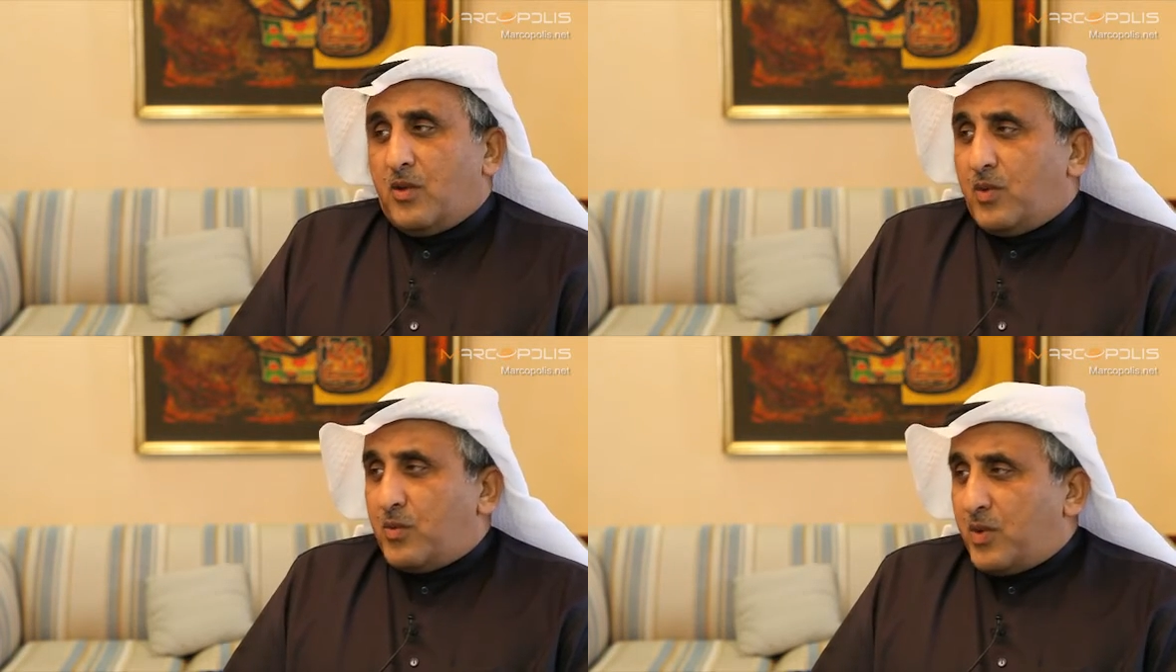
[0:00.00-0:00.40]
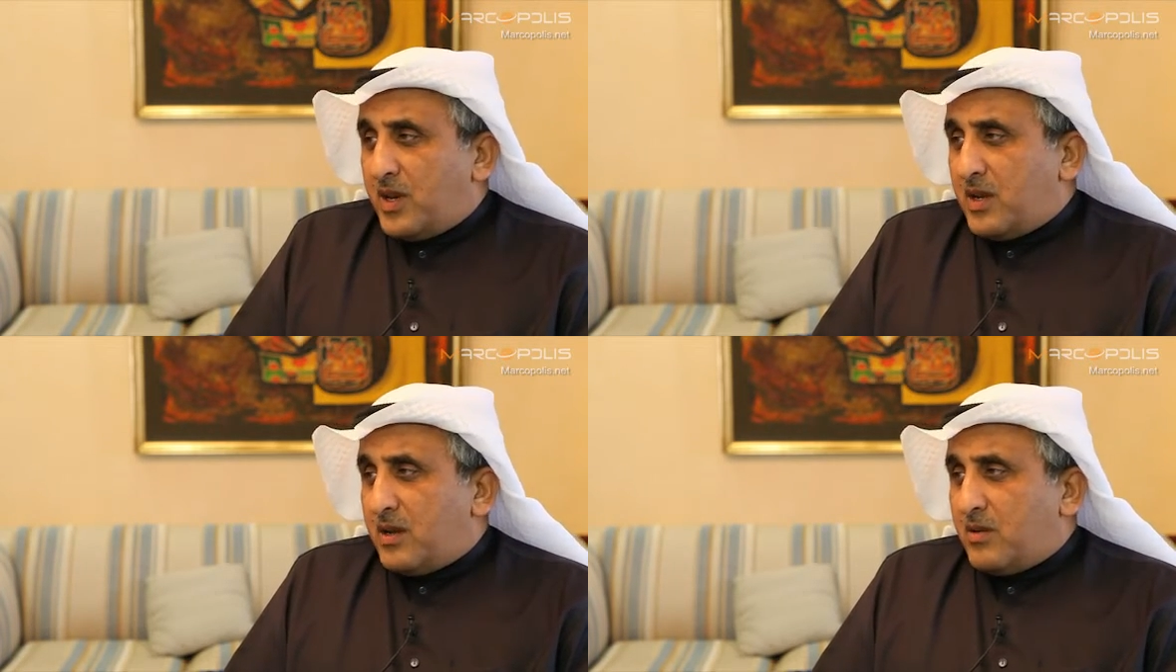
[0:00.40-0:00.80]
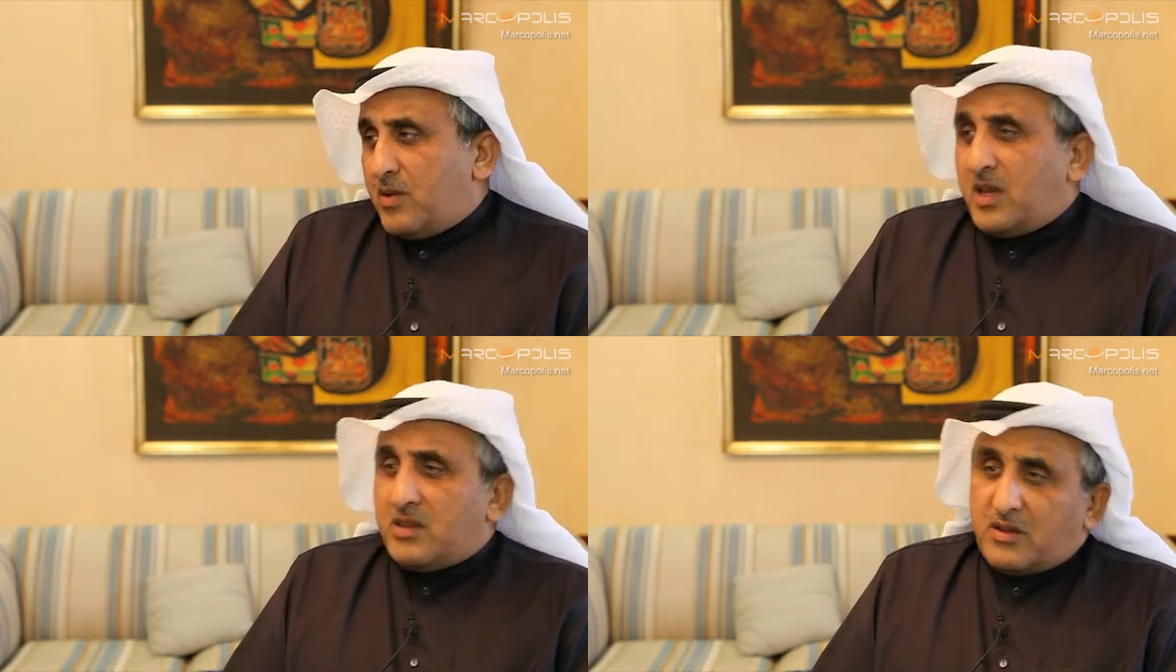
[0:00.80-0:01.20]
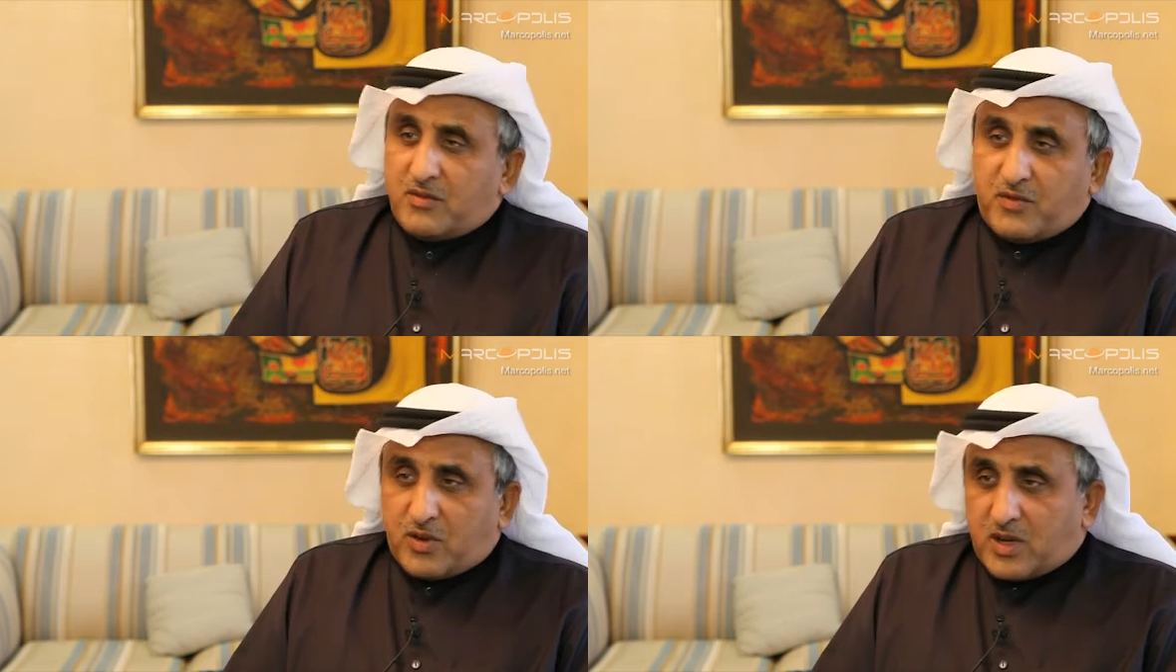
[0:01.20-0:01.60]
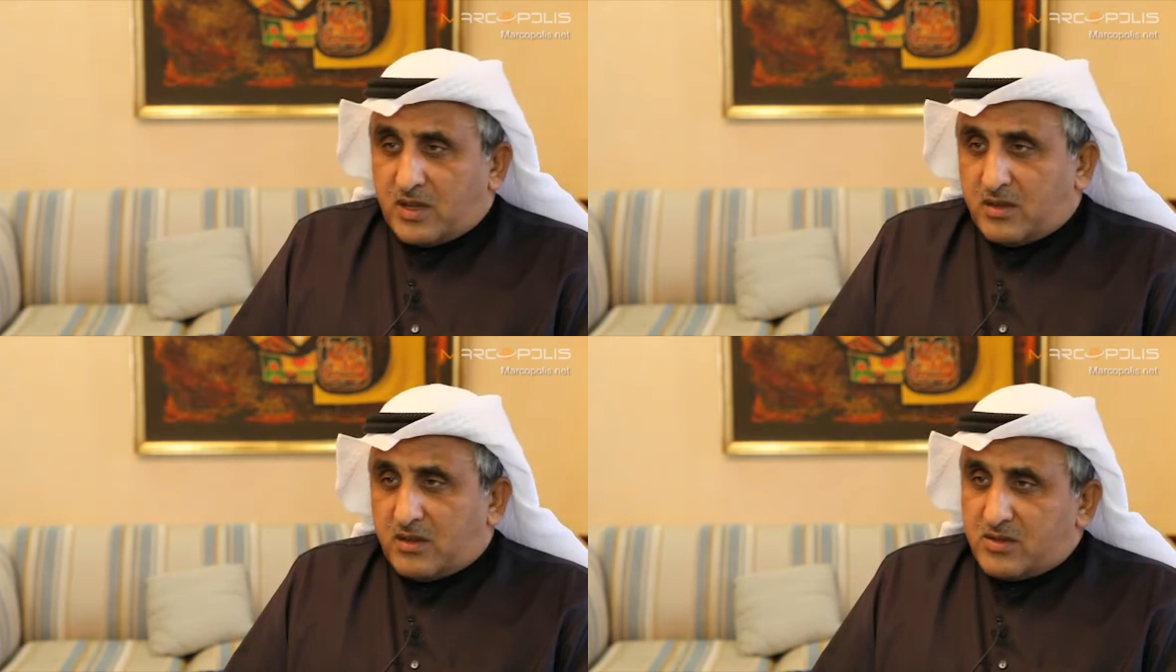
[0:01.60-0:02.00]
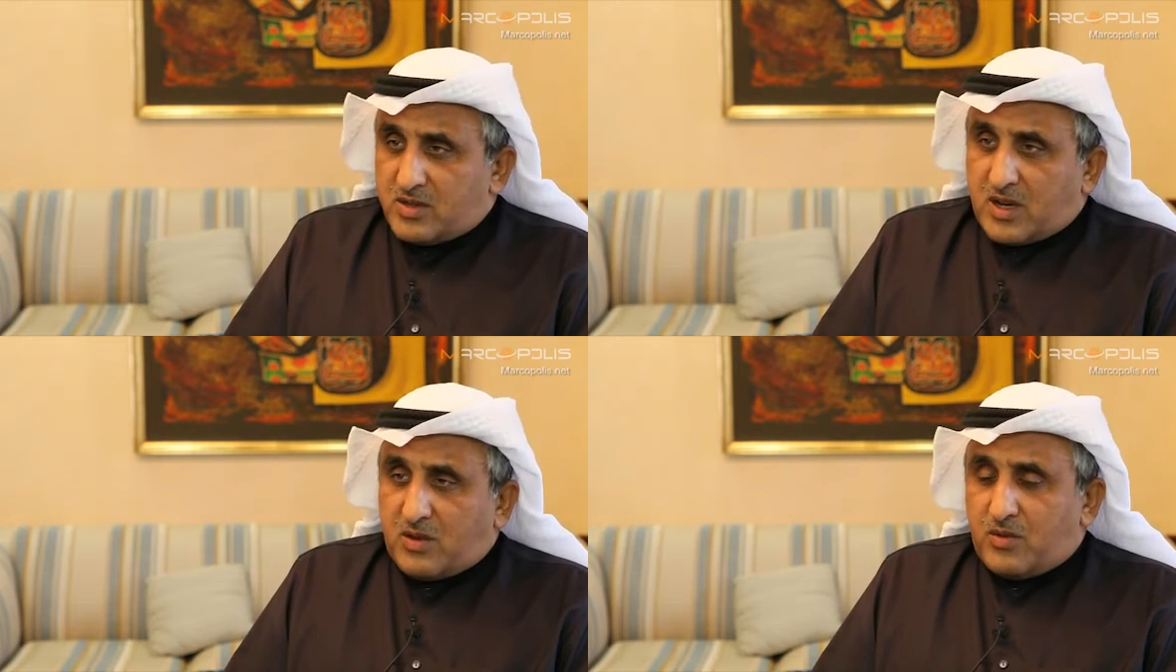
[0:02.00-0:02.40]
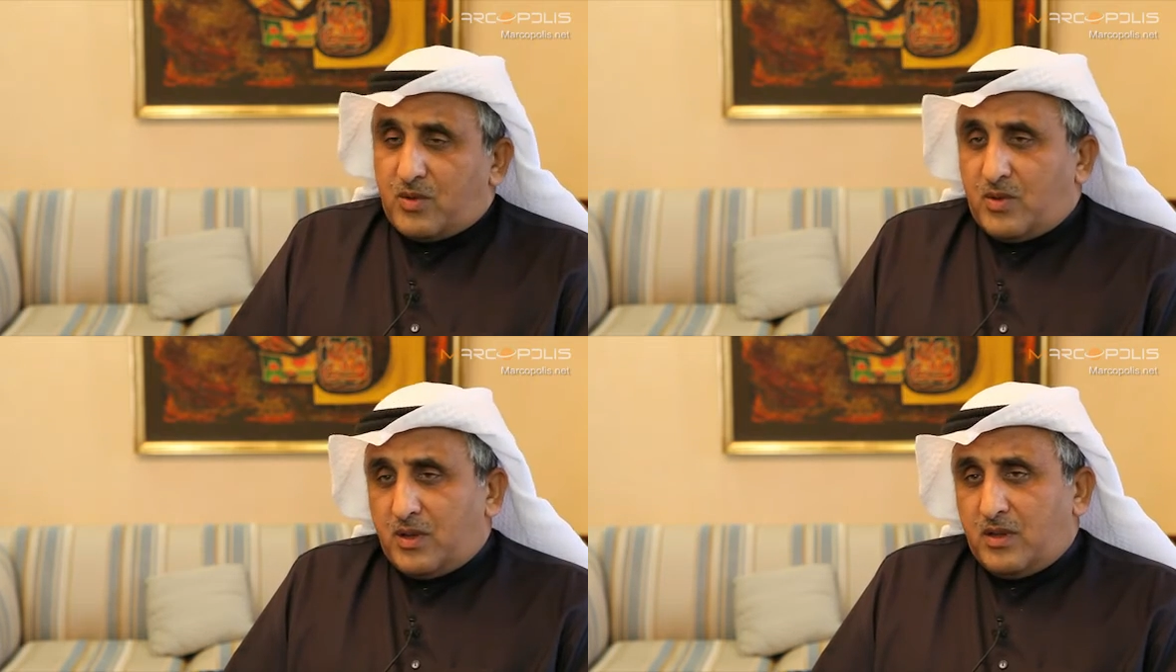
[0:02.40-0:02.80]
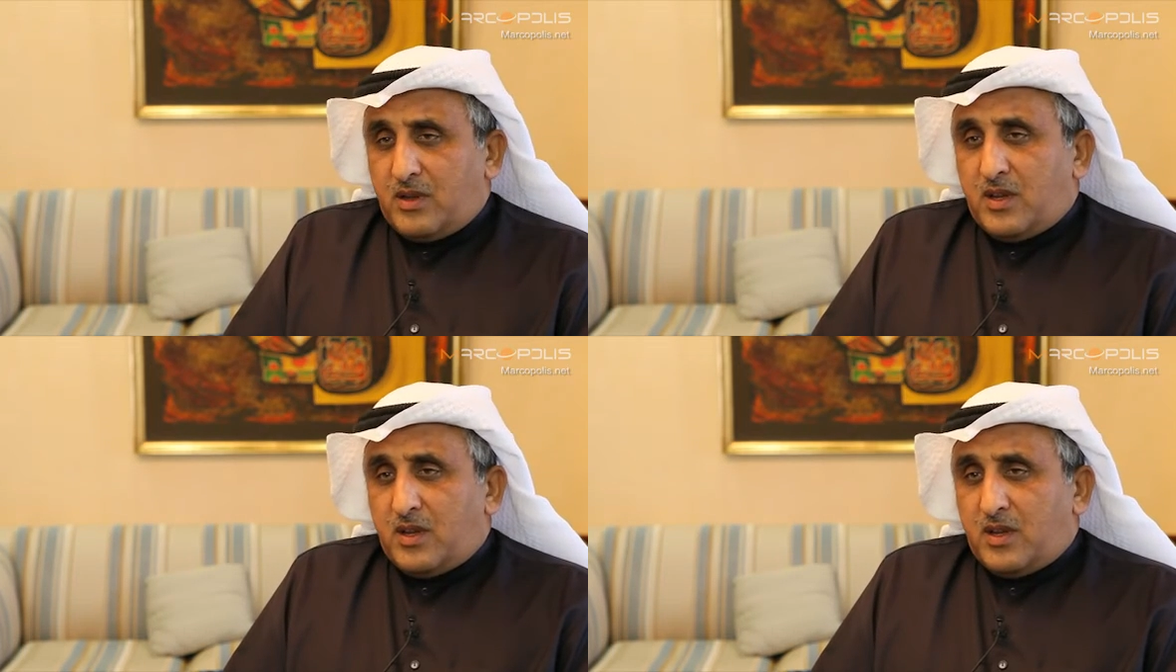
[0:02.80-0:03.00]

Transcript: 104 countries around the world,